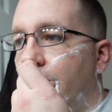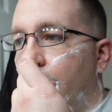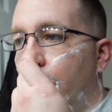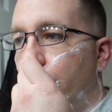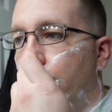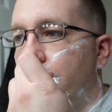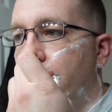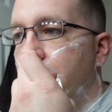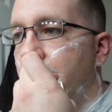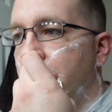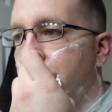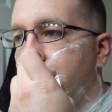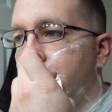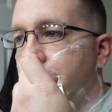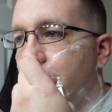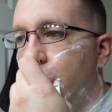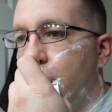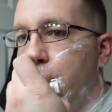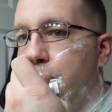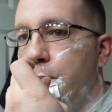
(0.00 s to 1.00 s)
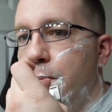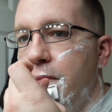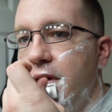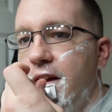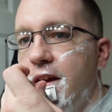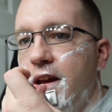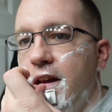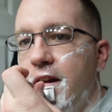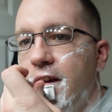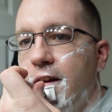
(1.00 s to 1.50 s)
with this soap
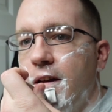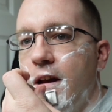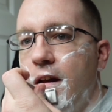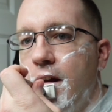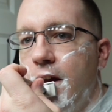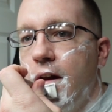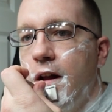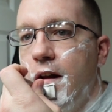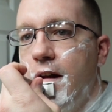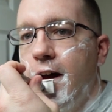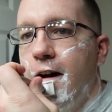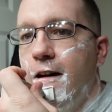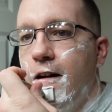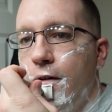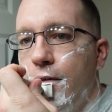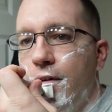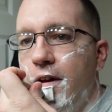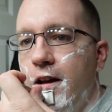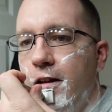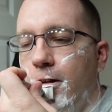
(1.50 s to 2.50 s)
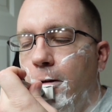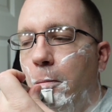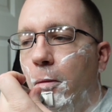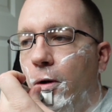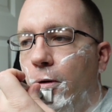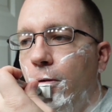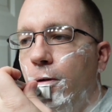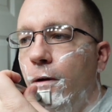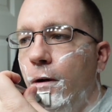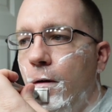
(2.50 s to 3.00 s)
being not
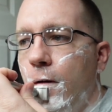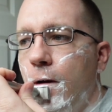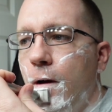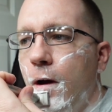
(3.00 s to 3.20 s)
available,